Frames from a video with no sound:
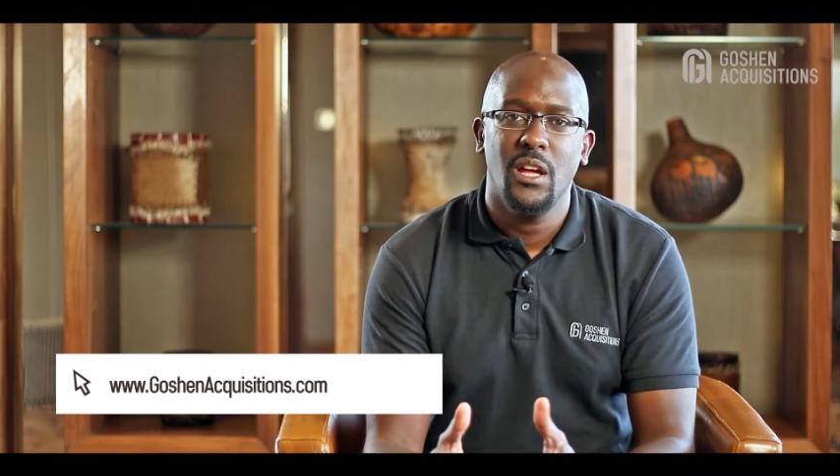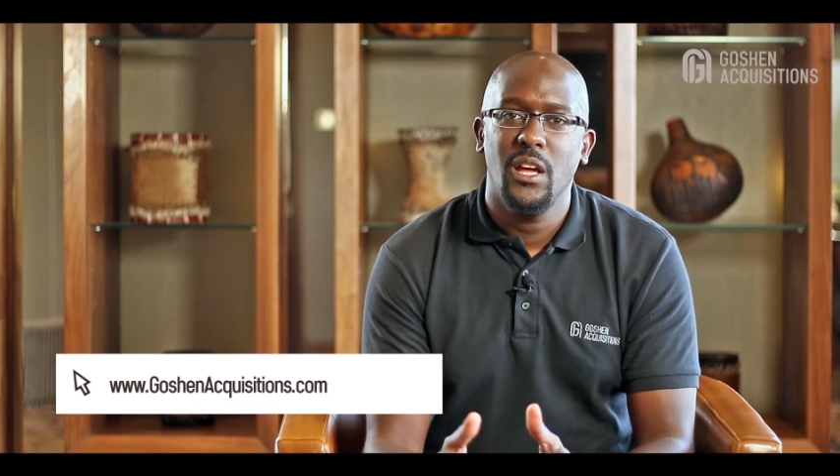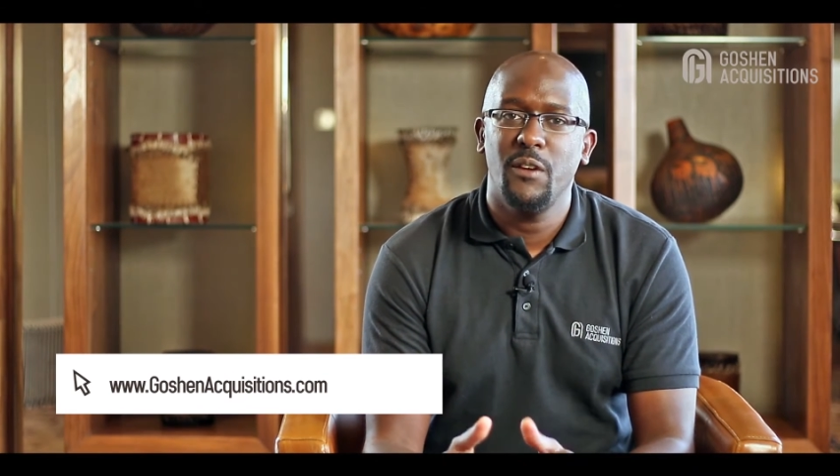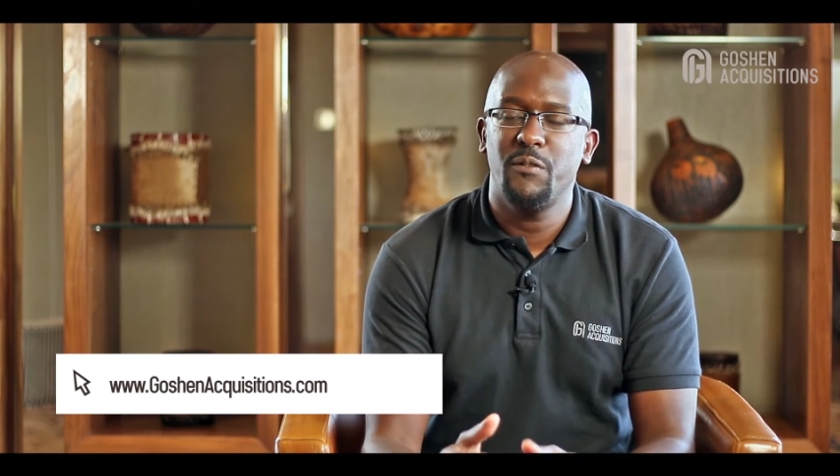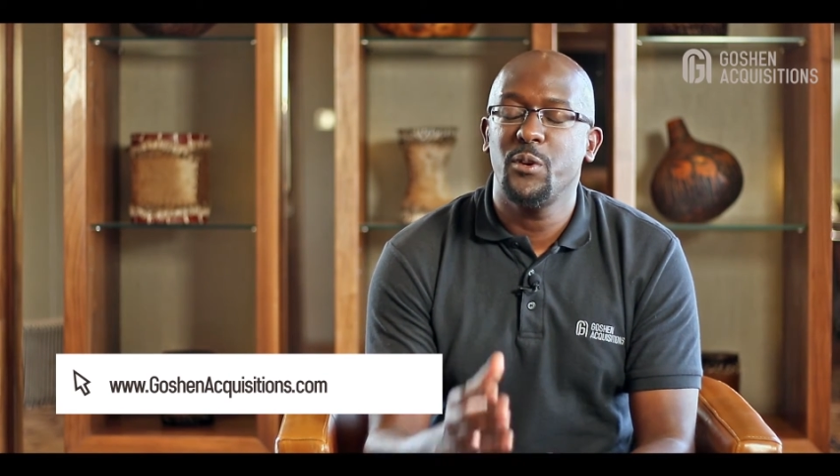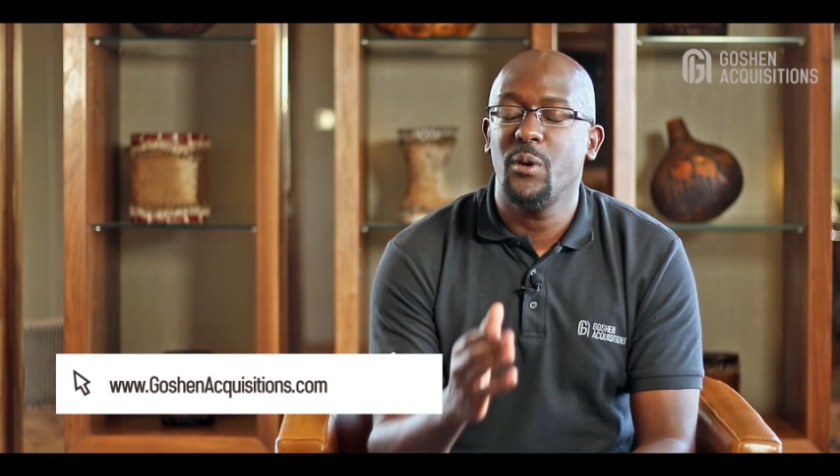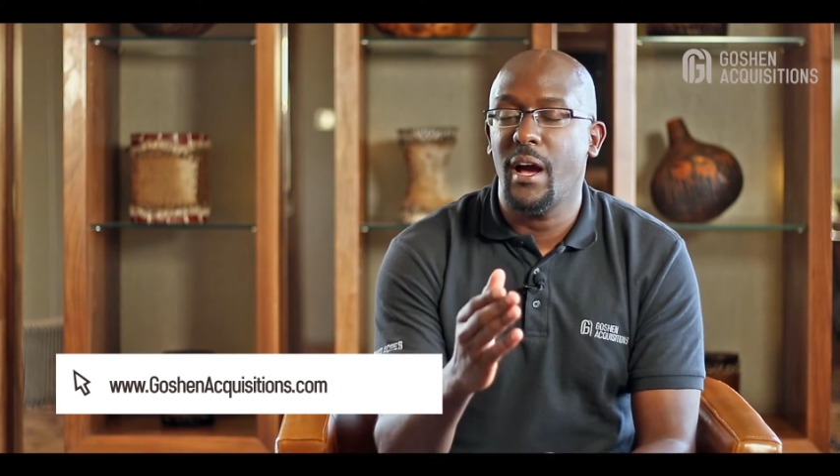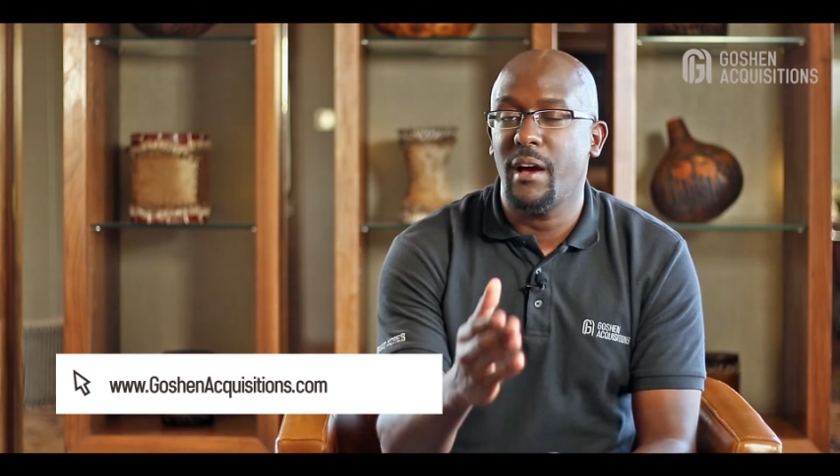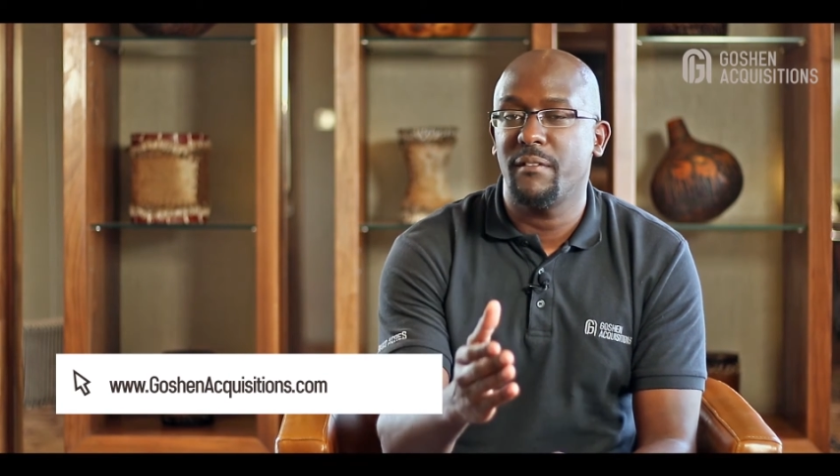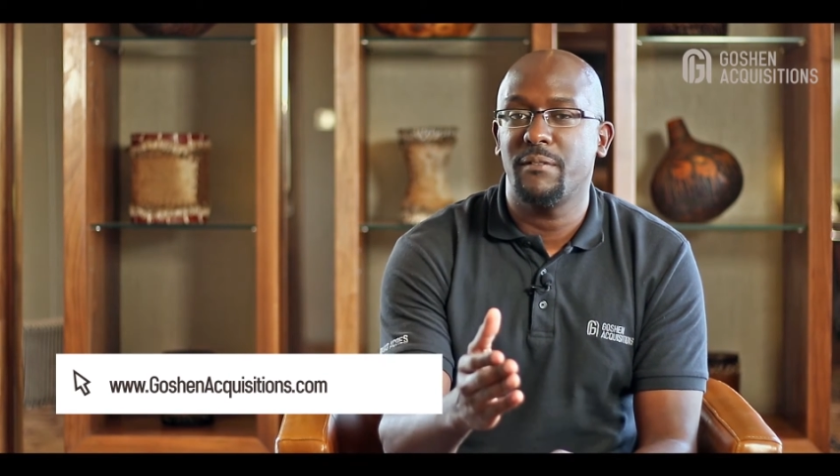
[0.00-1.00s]
if you
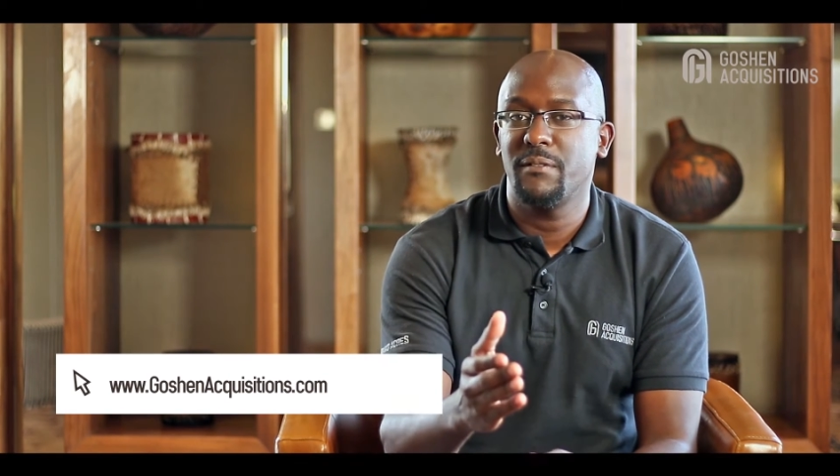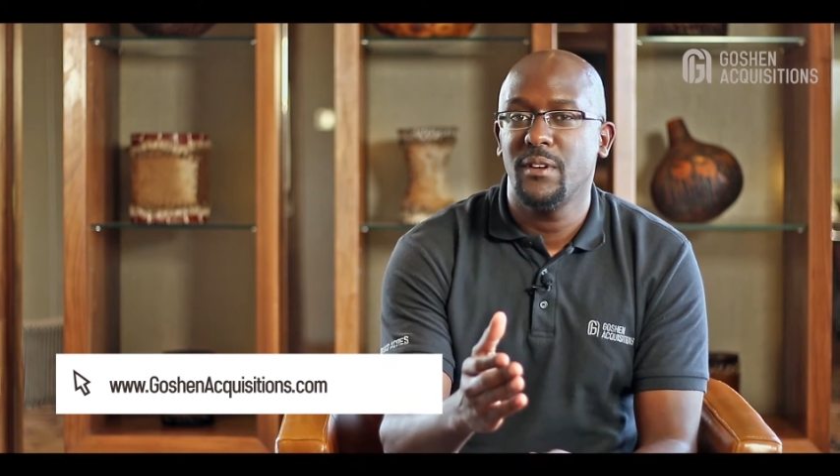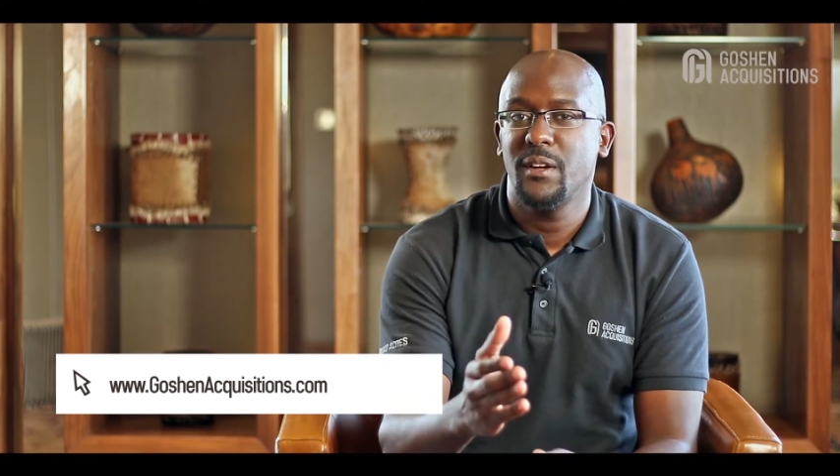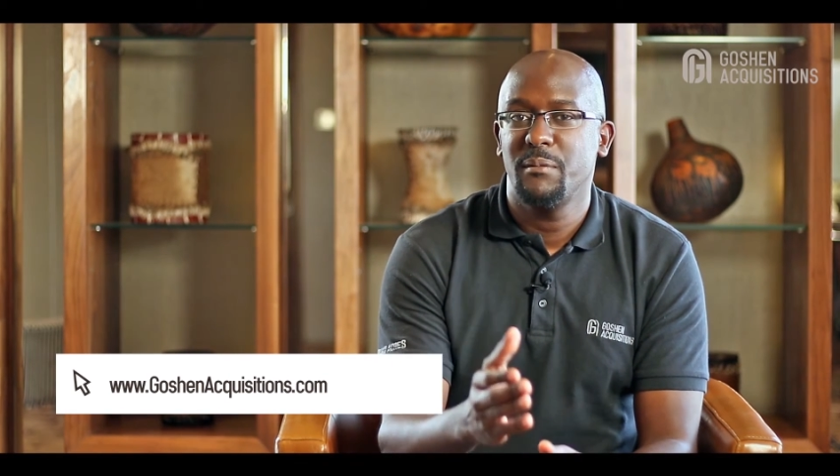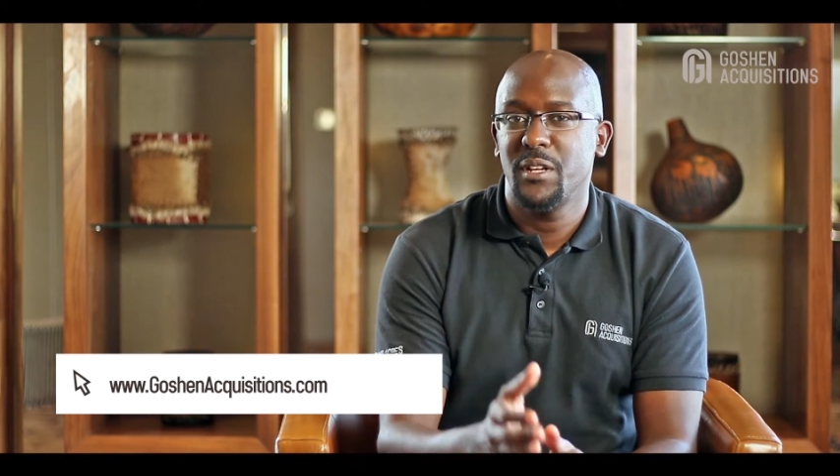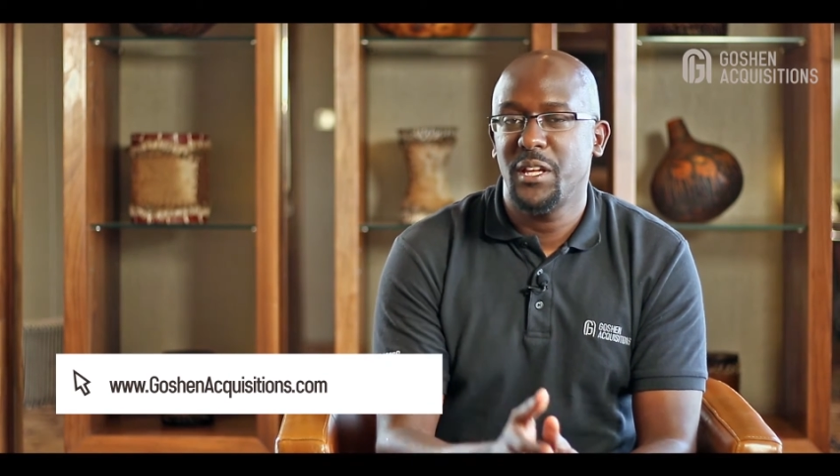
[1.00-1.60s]
have been